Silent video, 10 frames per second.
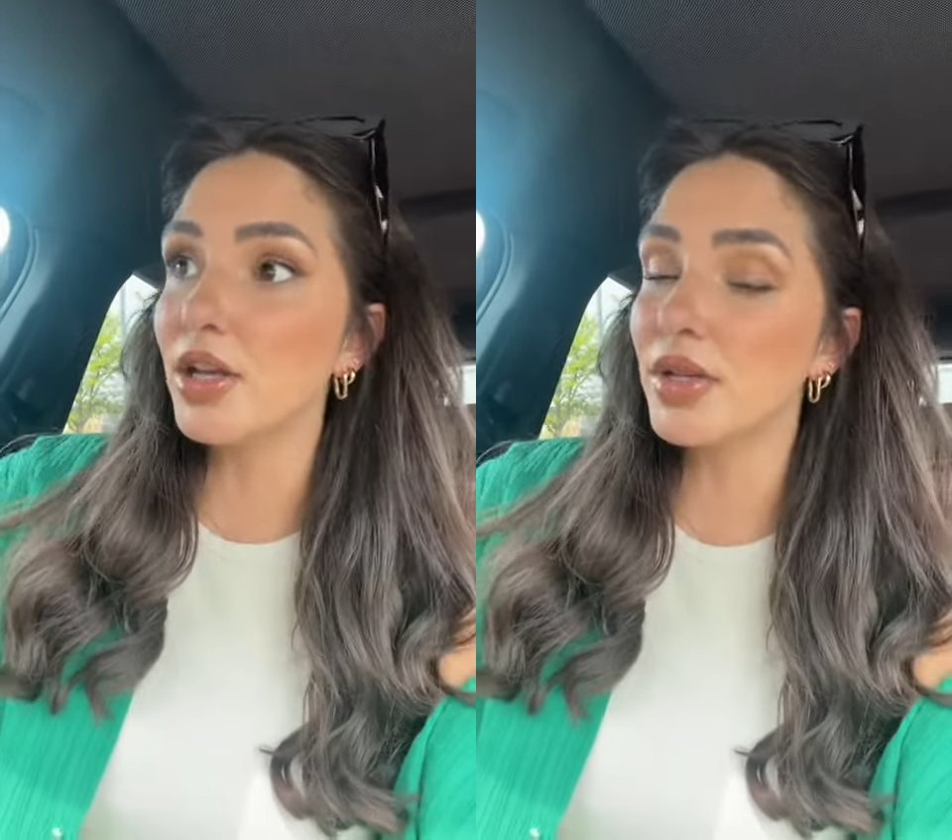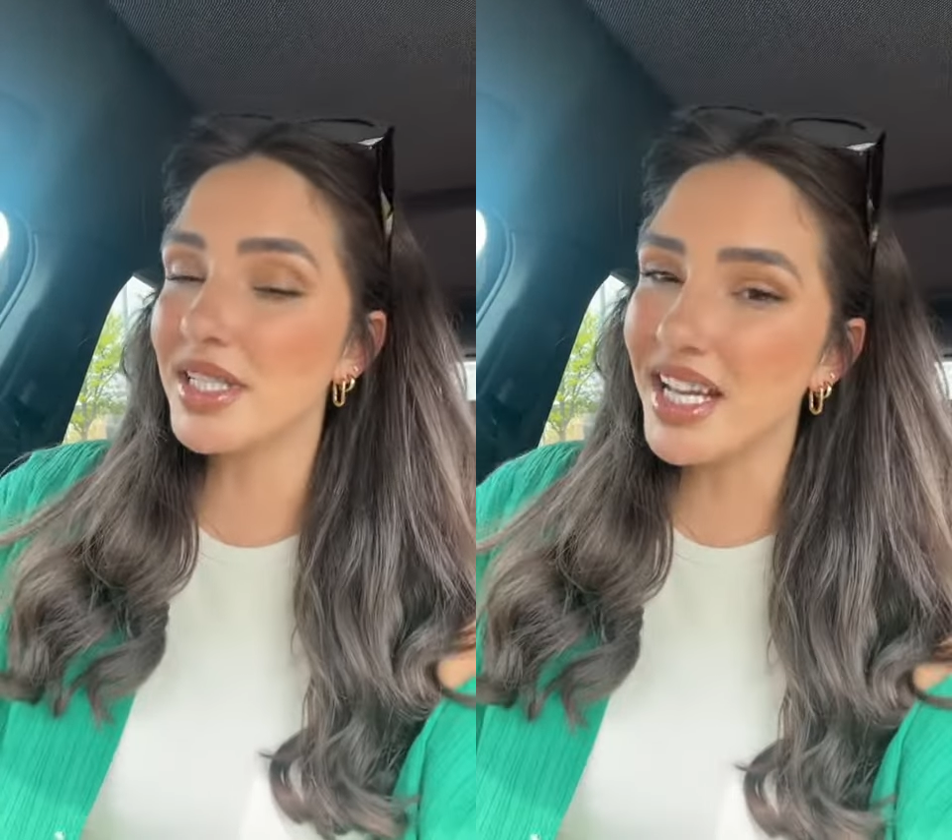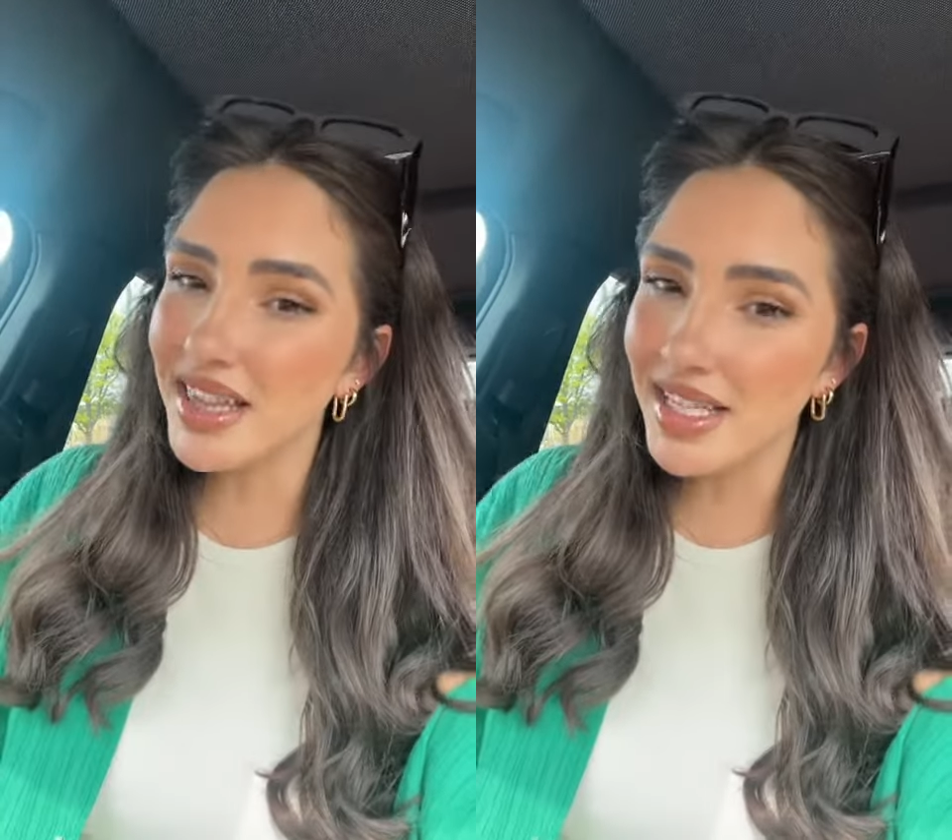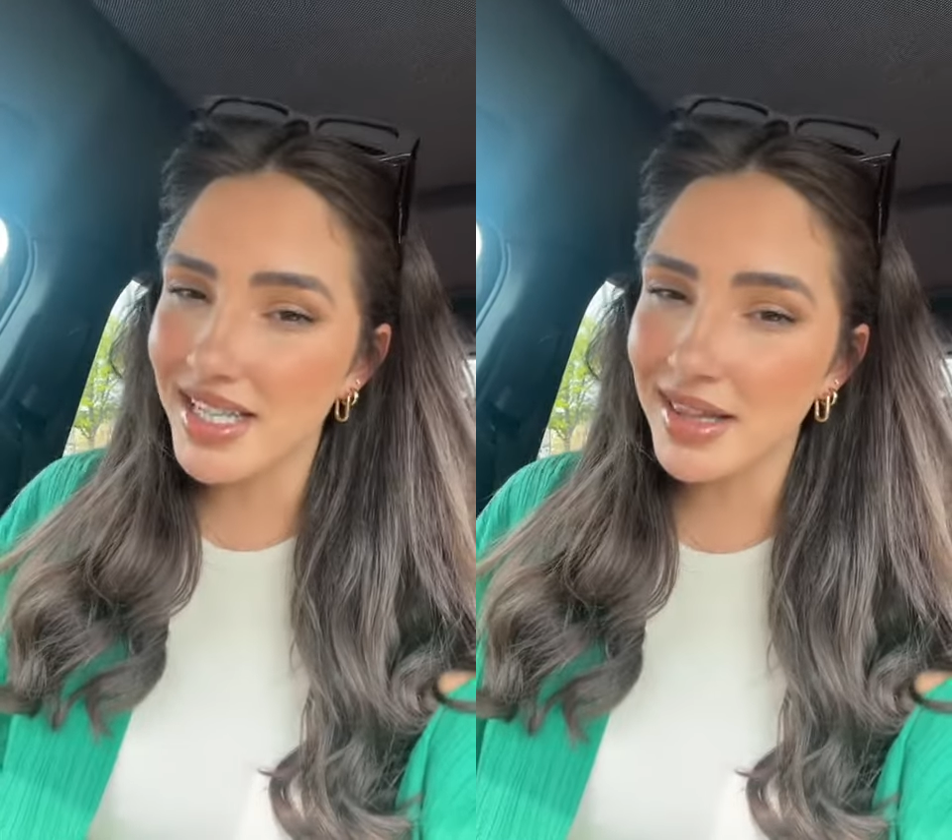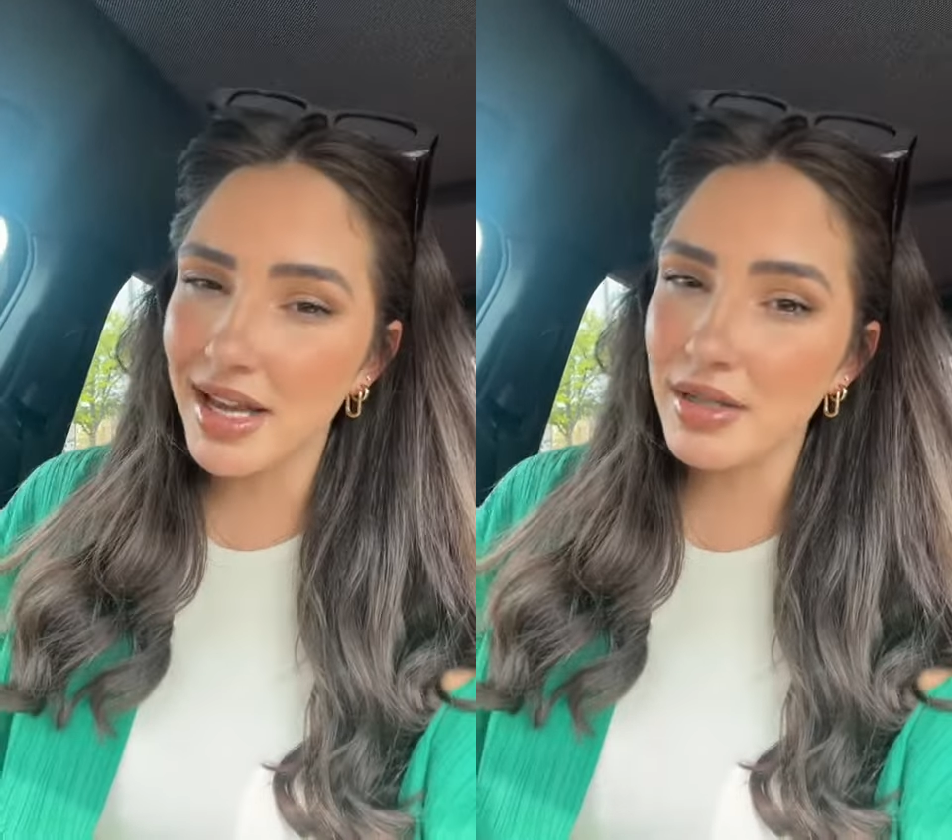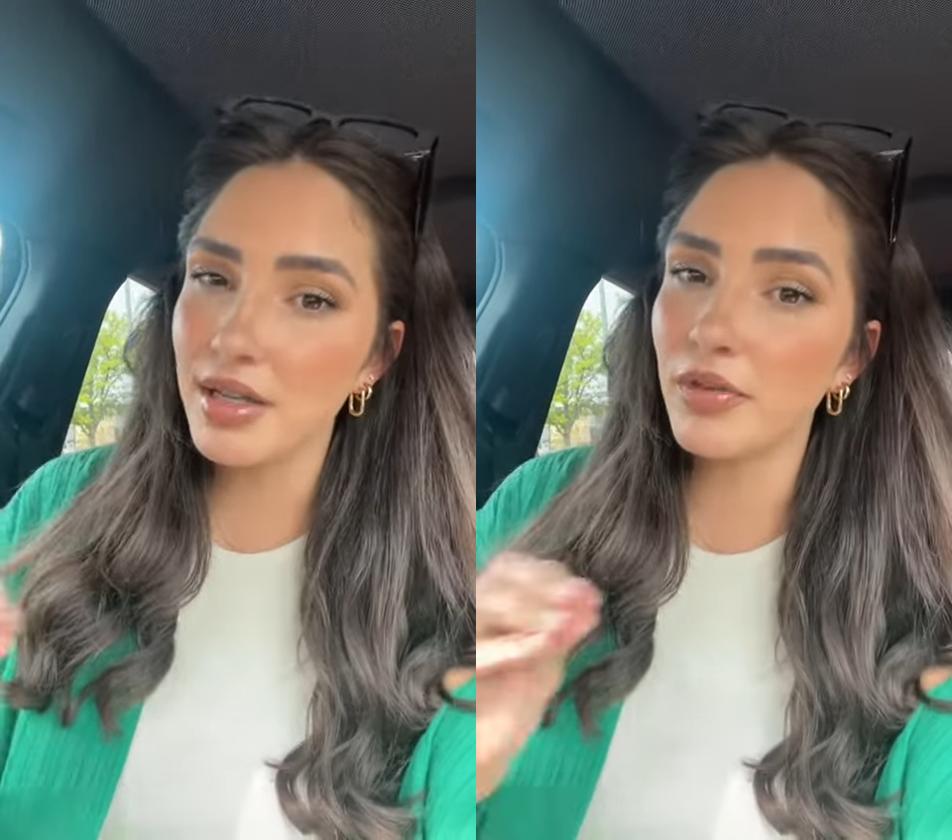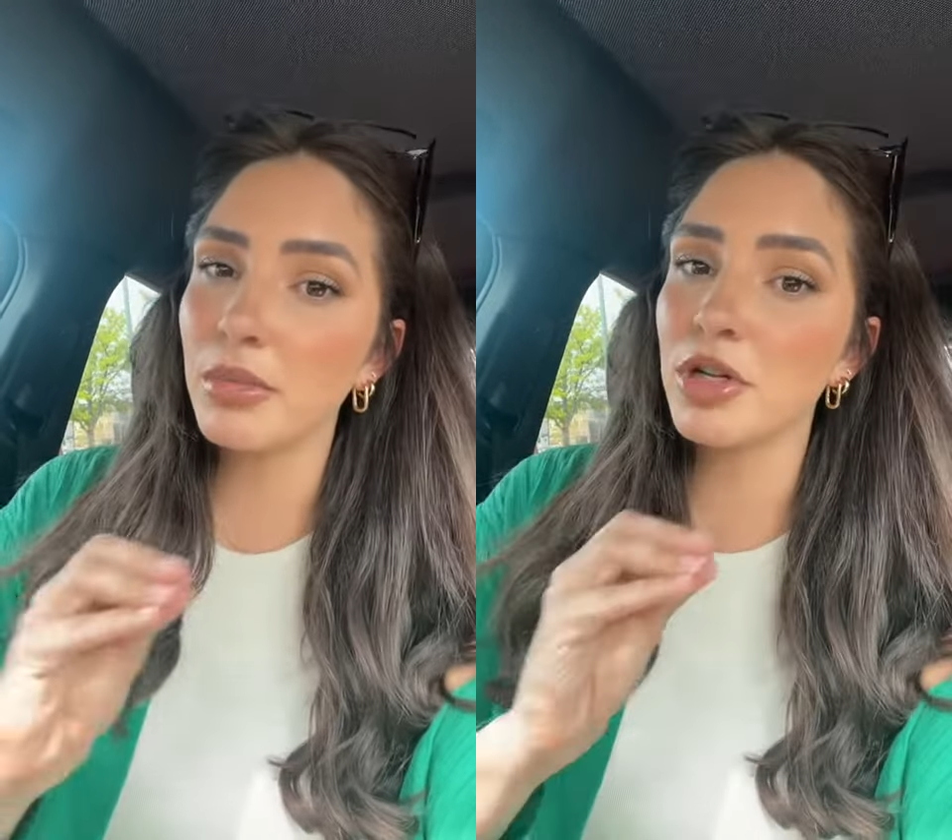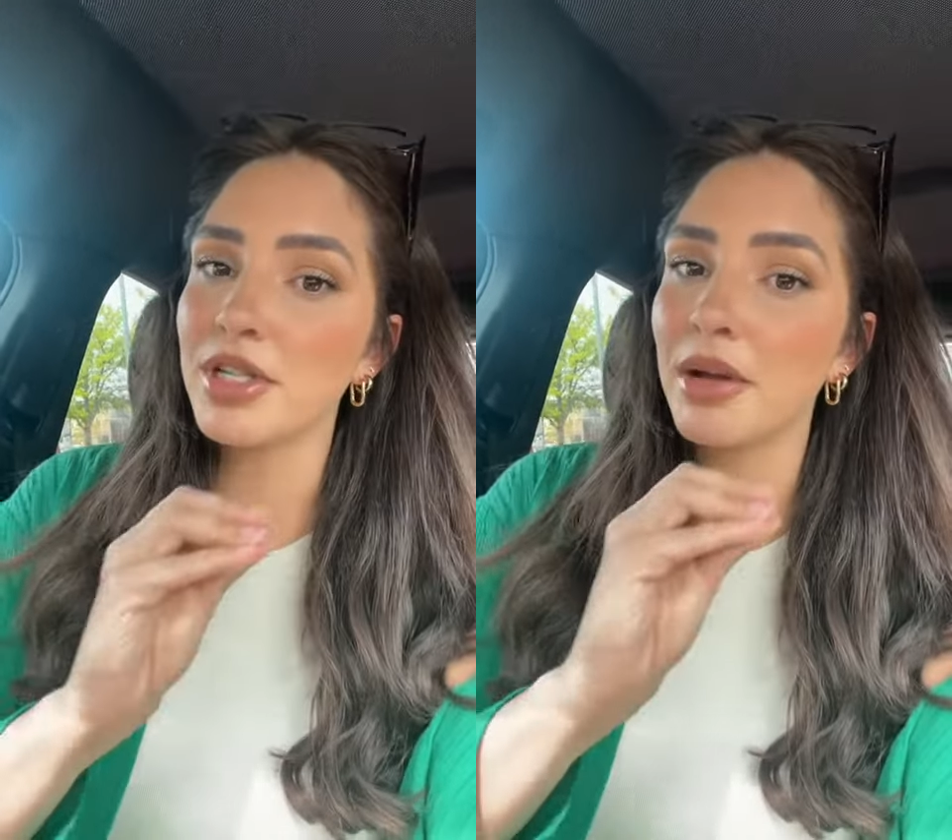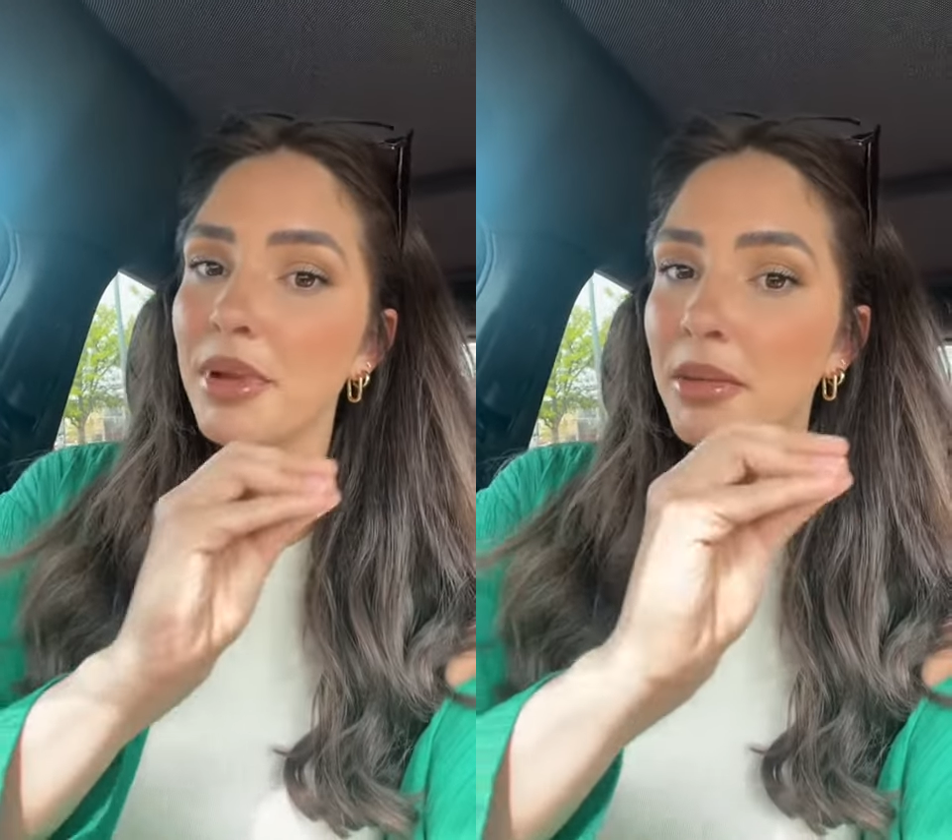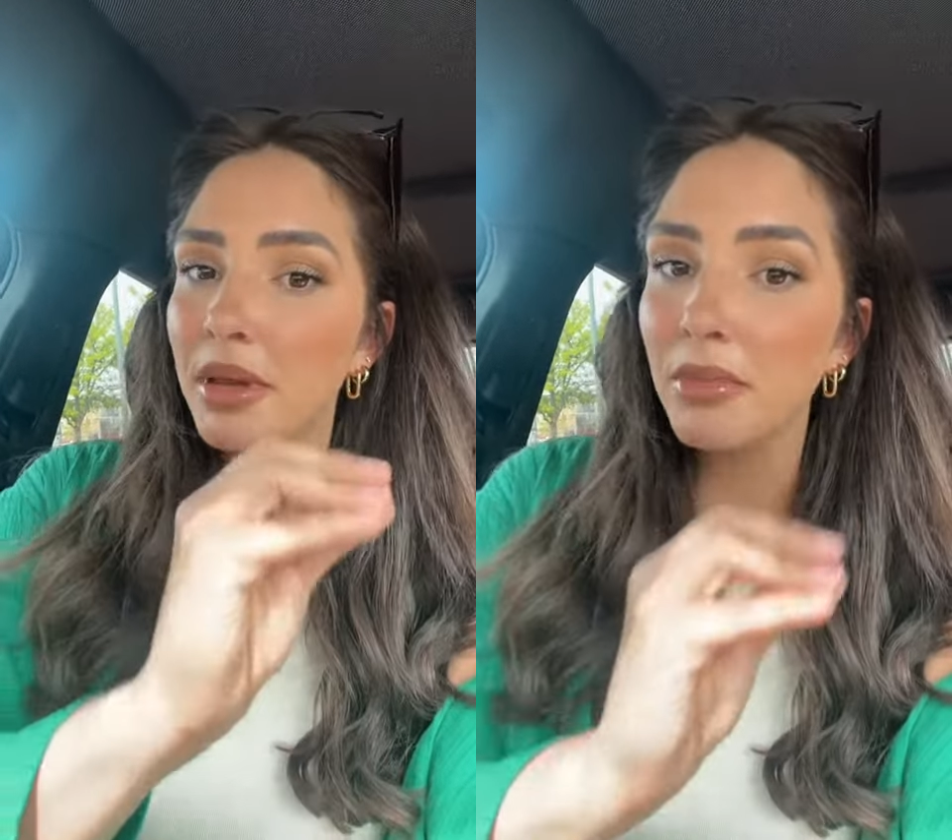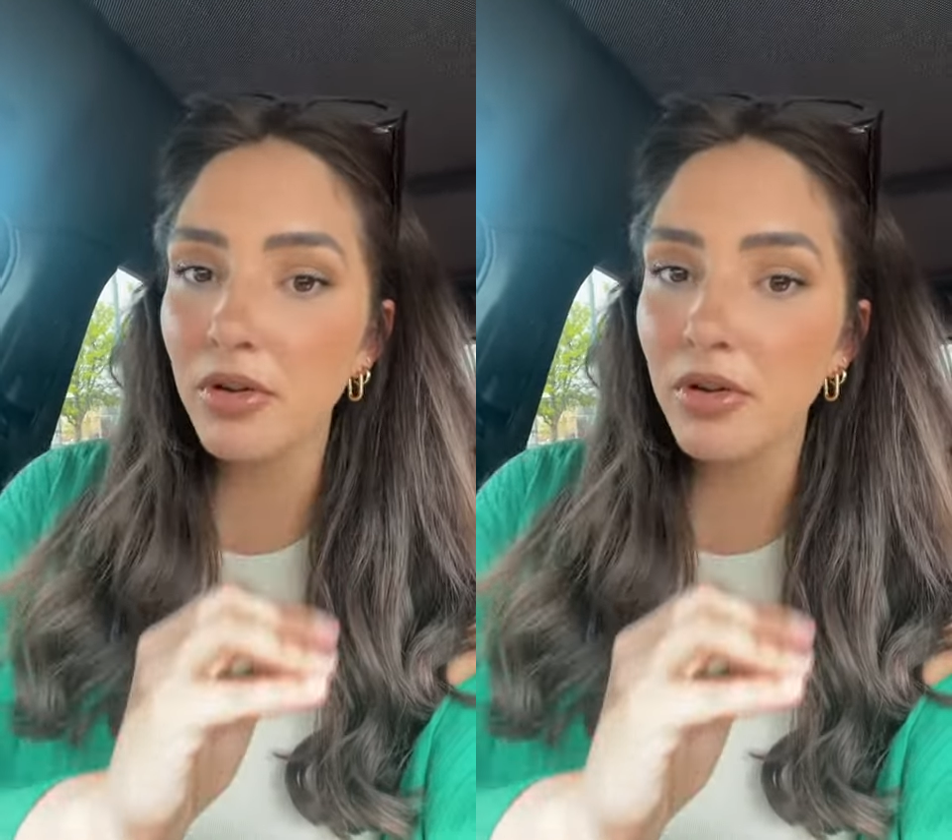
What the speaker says: you can take that $10,000 from your down payment,